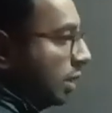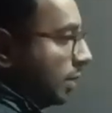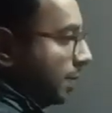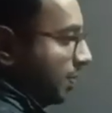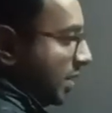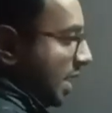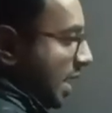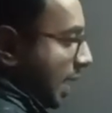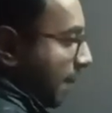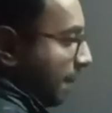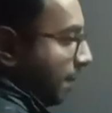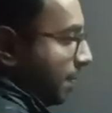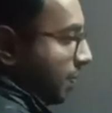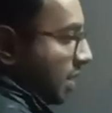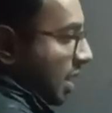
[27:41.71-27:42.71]
term.
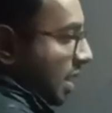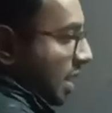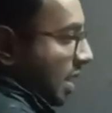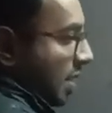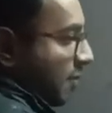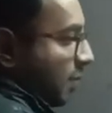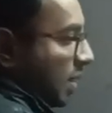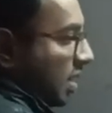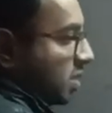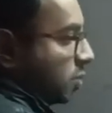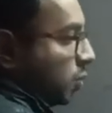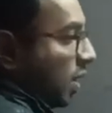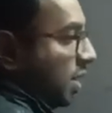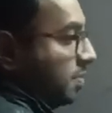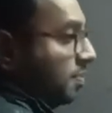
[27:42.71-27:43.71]
A.
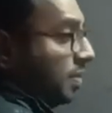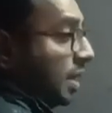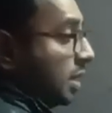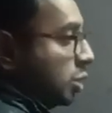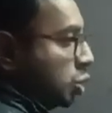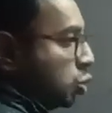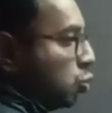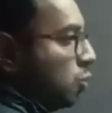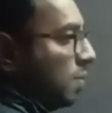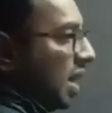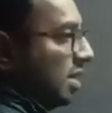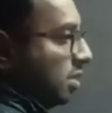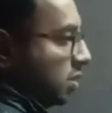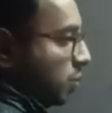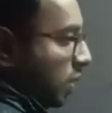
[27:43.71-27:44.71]
Plus 1. 2
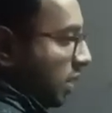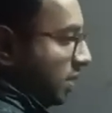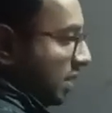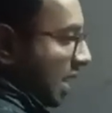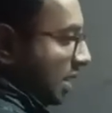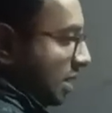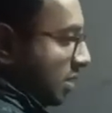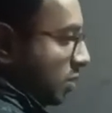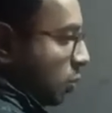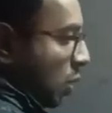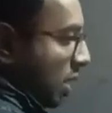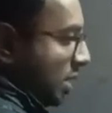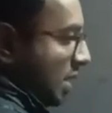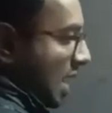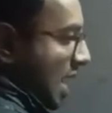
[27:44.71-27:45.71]
minus 1, that is
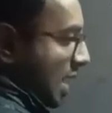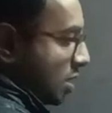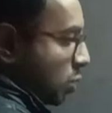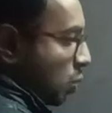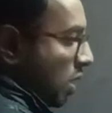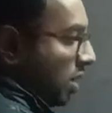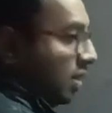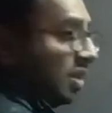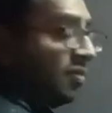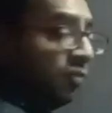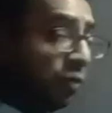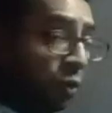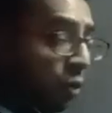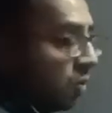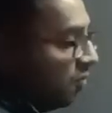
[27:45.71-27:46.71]
1 x square.
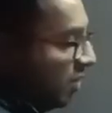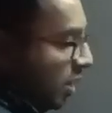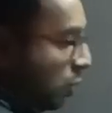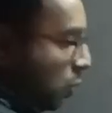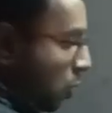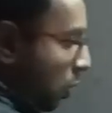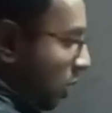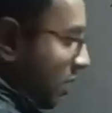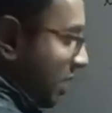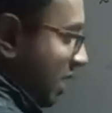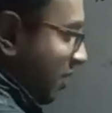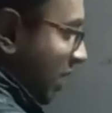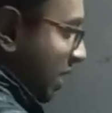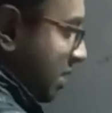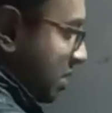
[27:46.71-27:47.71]
If no, we know
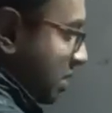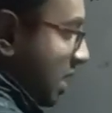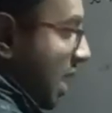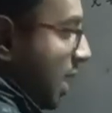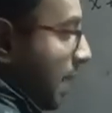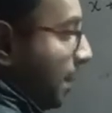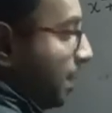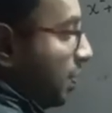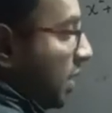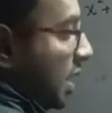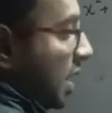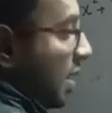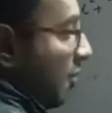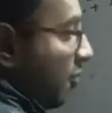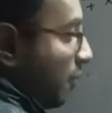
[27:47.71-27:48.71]
already 1 is there.
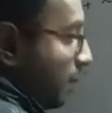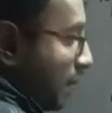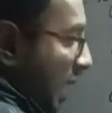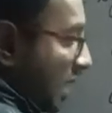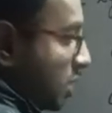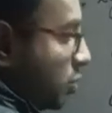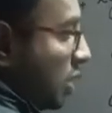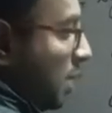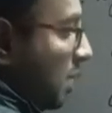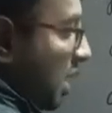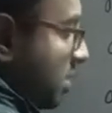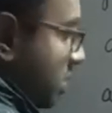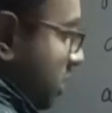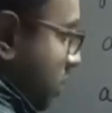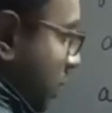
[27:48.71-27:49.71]
Plus 3
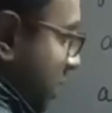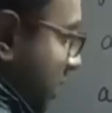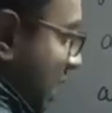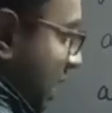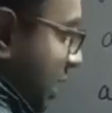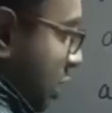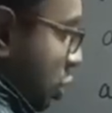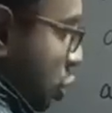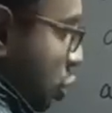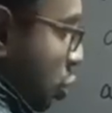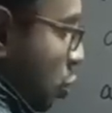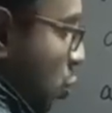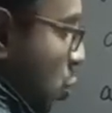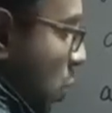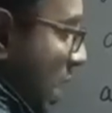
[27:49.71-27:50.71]
minus 1, that is
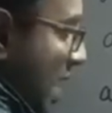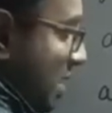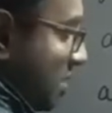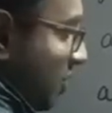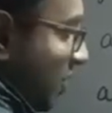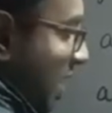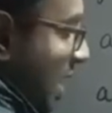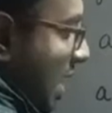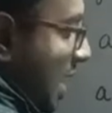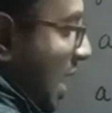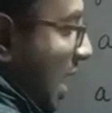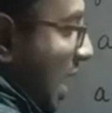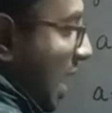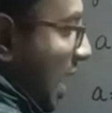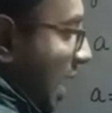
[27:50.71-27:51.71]
2xy,
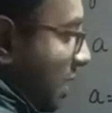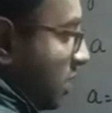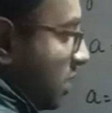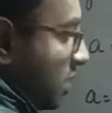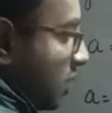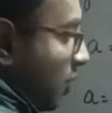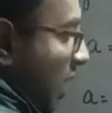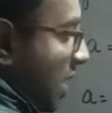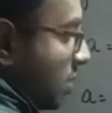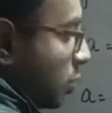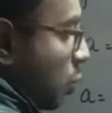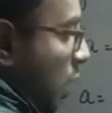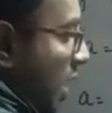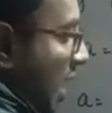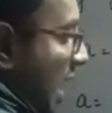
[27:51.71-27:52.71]
and this y
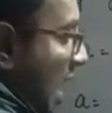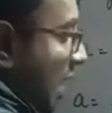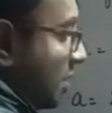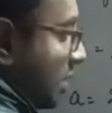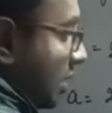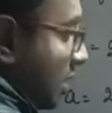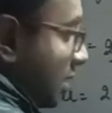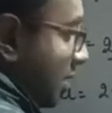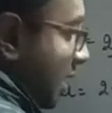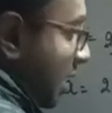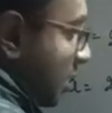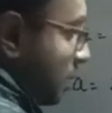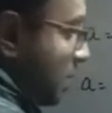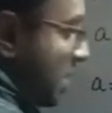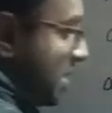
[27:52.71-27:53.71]
square as it is.
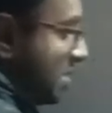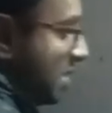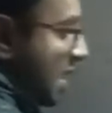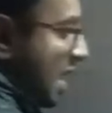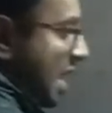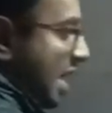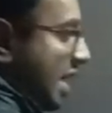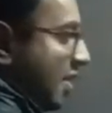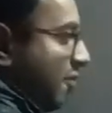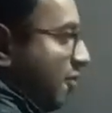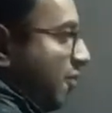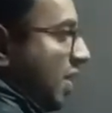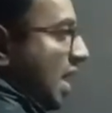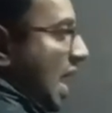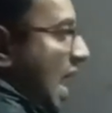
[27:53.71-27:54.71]
It means
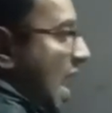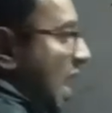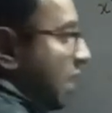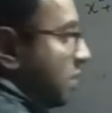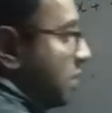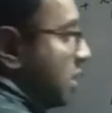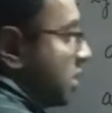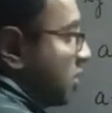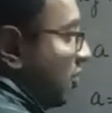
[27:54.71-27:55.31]
if we add this